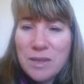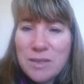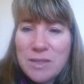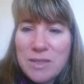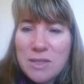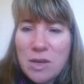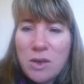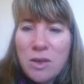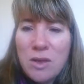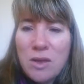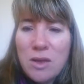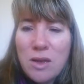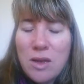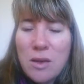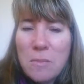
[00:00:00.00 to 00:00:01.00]

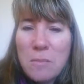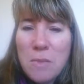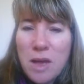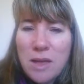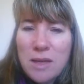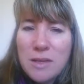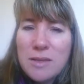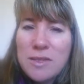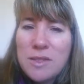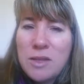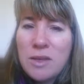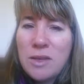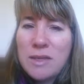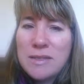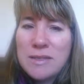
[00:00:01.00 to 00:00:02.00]
So my
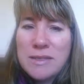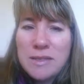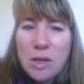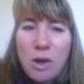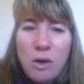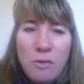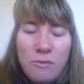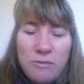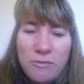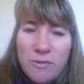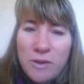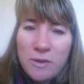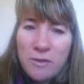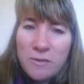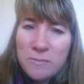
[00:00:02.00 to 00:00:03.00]
concern is this whole
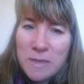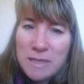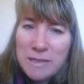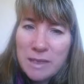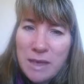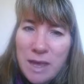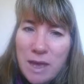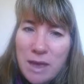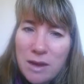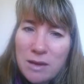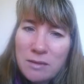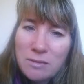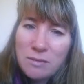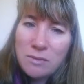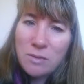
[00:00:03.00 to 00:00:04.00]
fear of missing out,
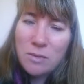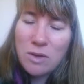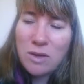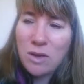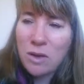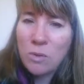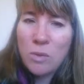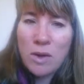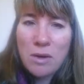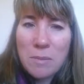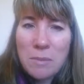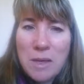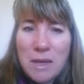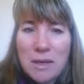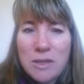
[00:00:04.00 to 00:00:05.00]
and, you know, where
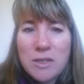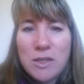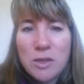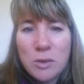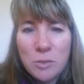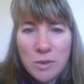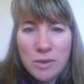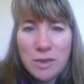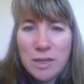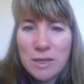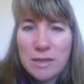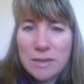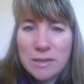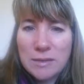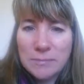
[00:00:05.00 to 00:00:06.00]
I'm getting to with
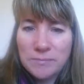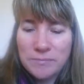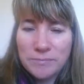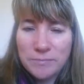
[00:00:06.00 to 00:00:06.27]
this